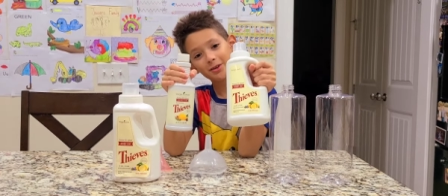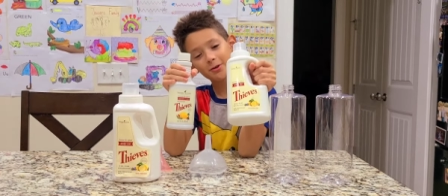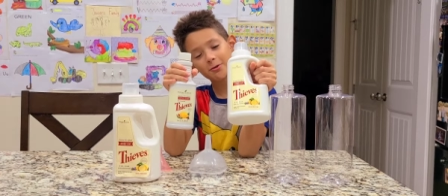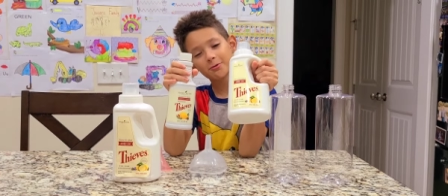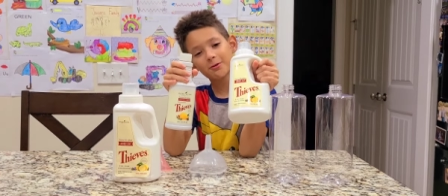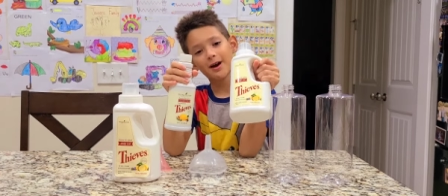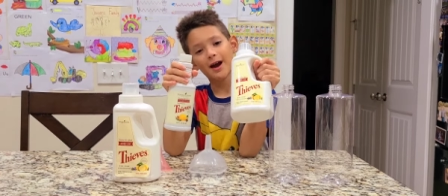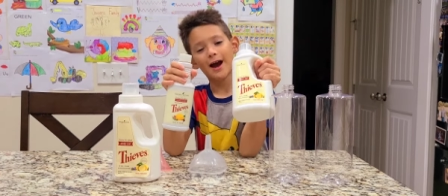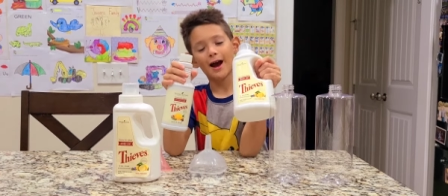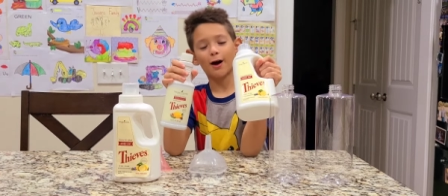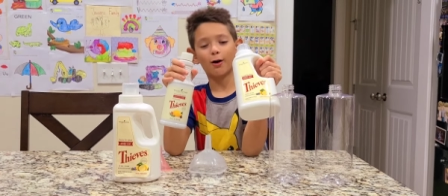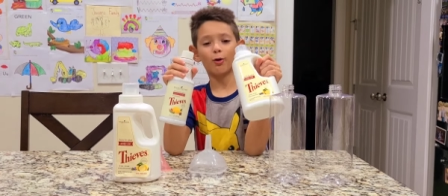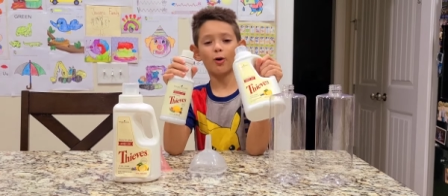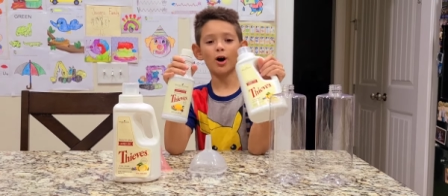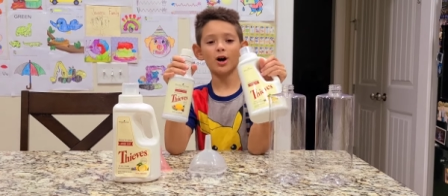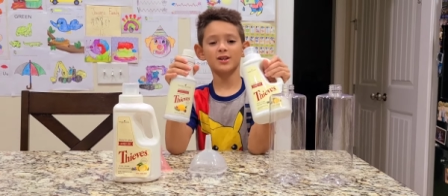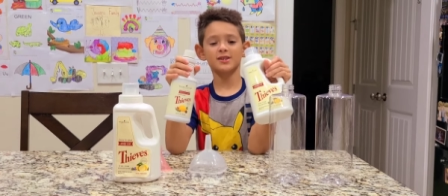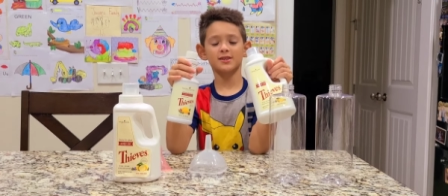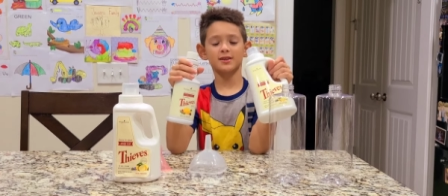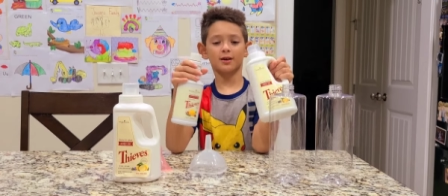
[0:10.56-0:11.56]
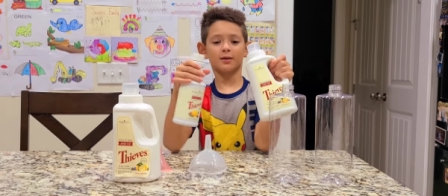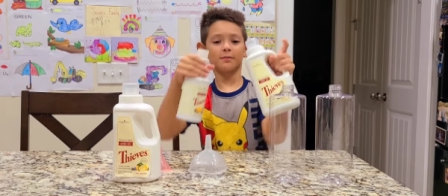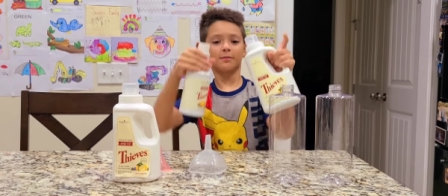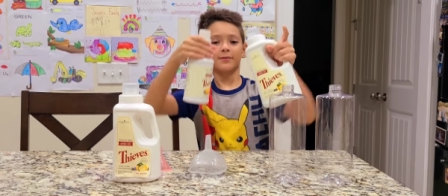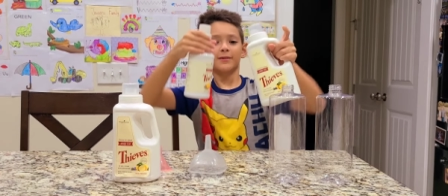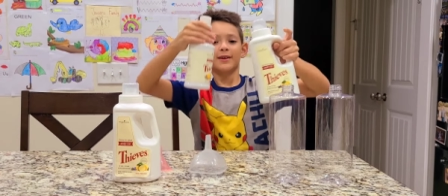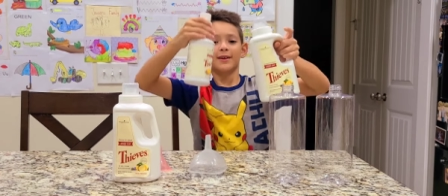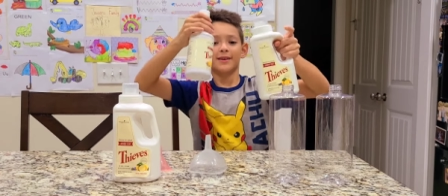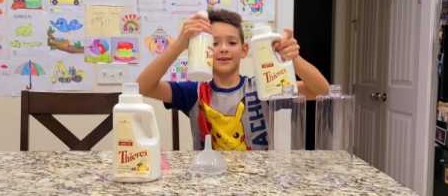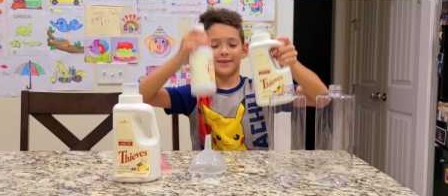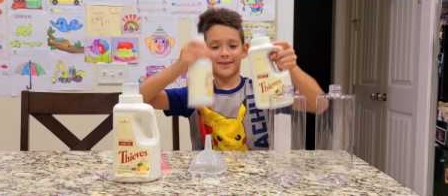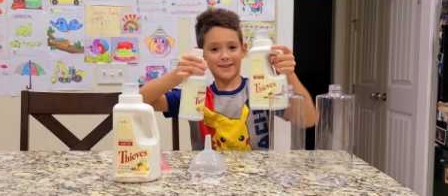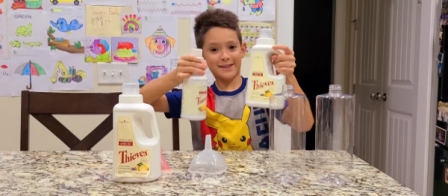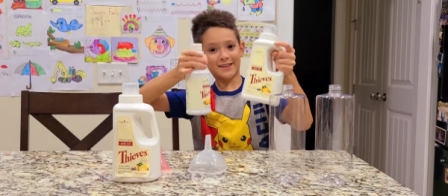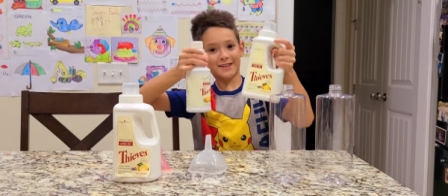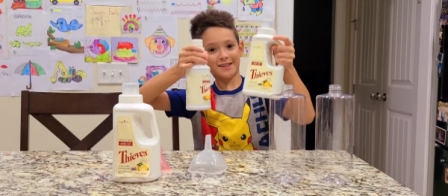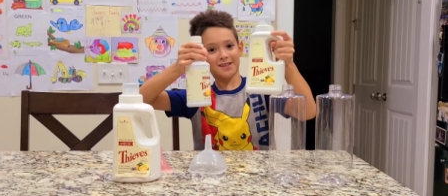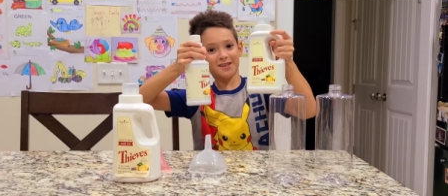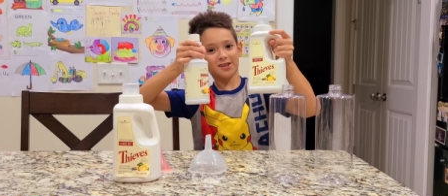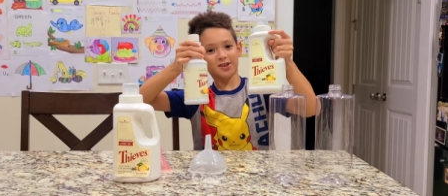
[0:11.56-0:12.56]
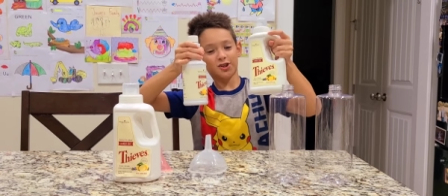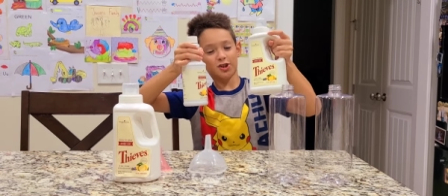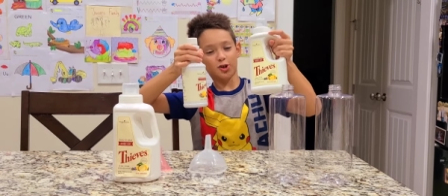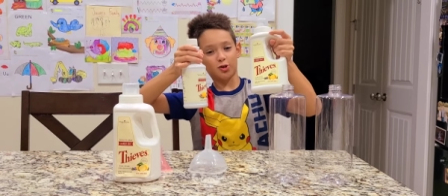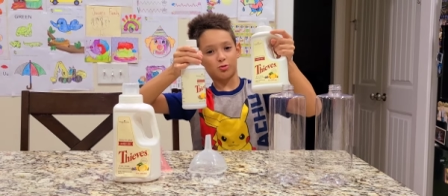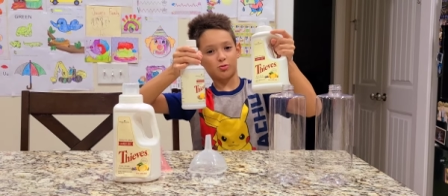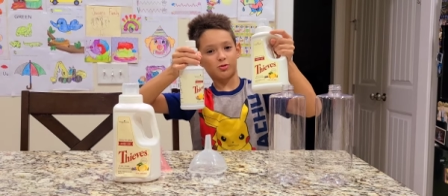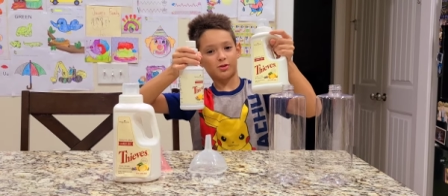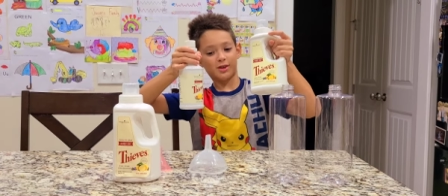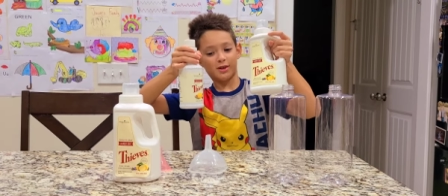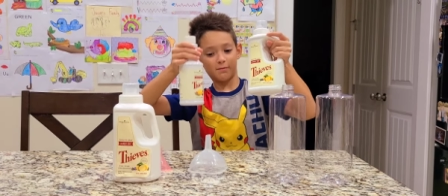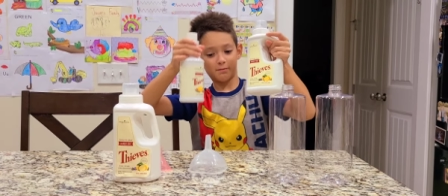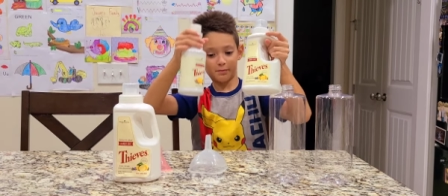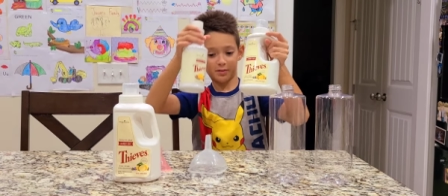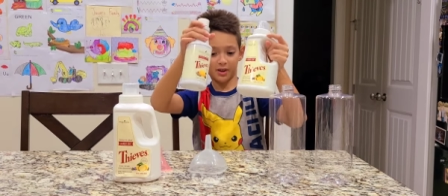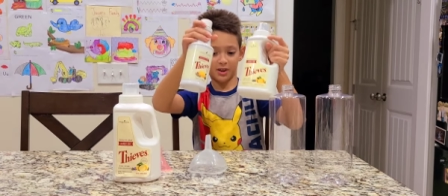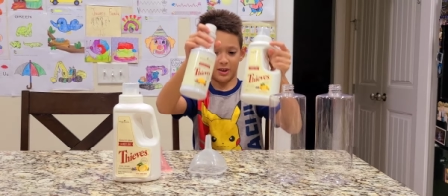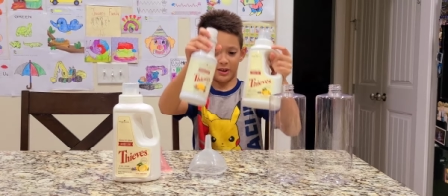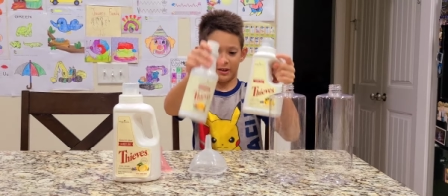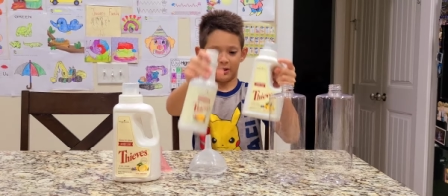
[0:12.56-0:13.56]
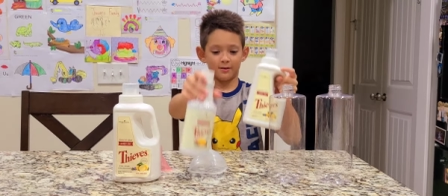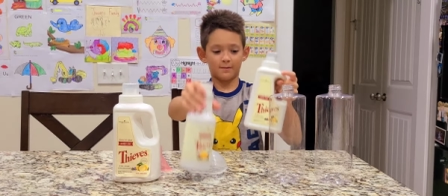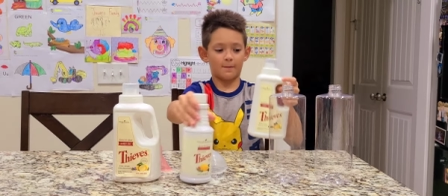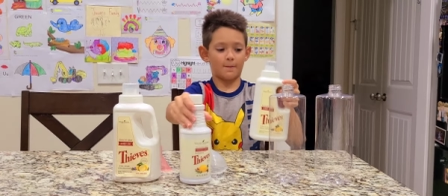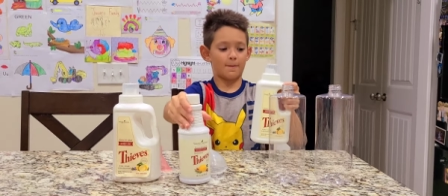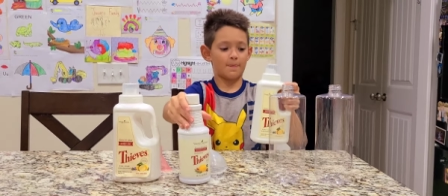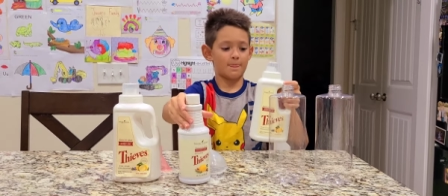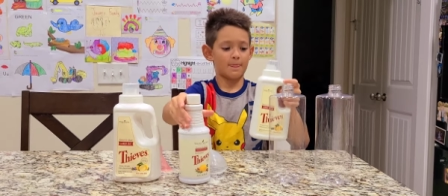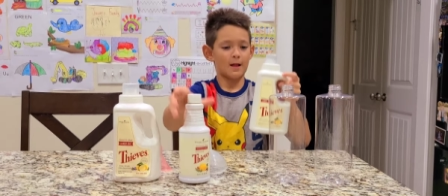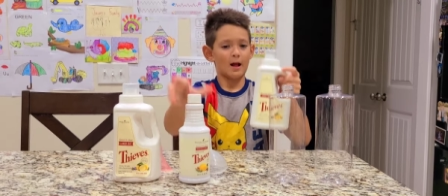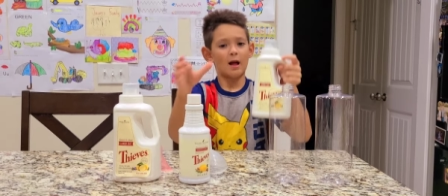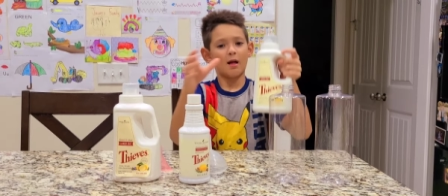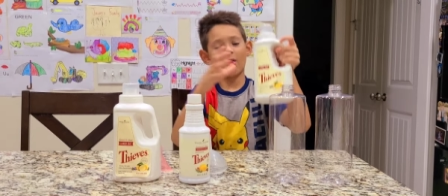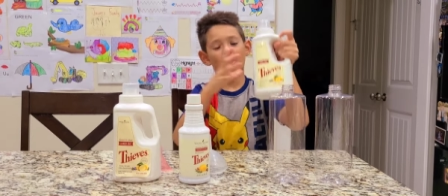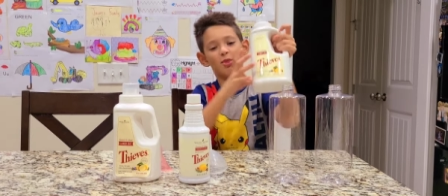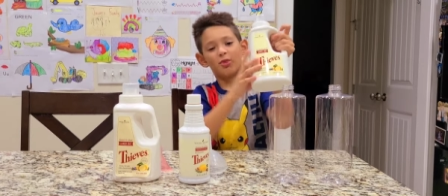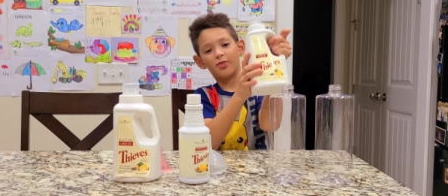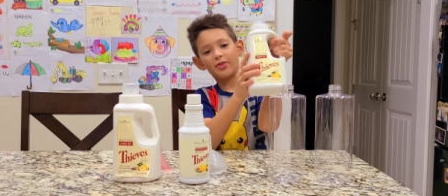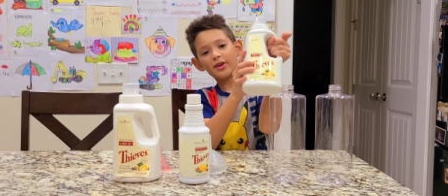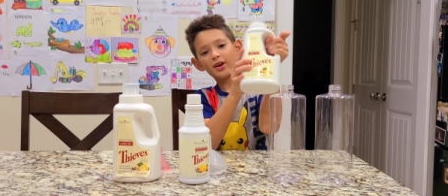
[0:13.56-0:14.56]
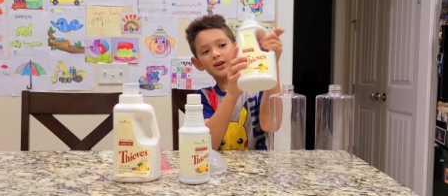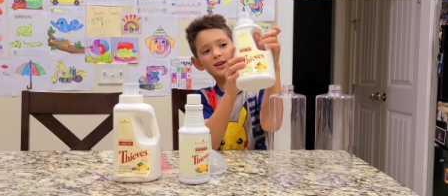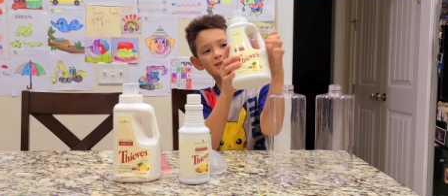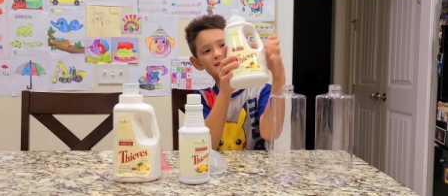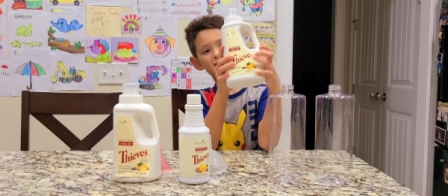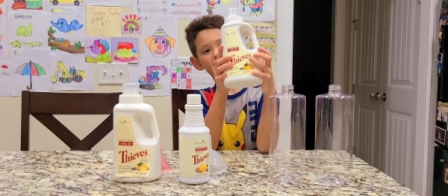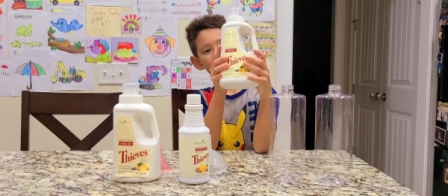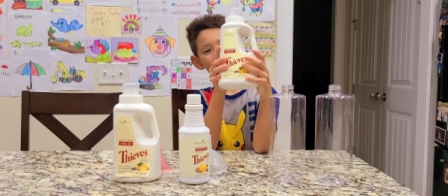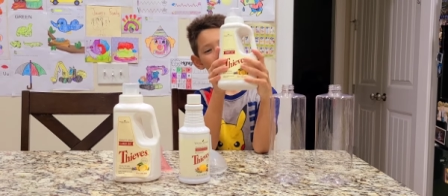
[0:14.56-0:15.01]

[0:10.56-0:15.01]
you how awesome these two can be. This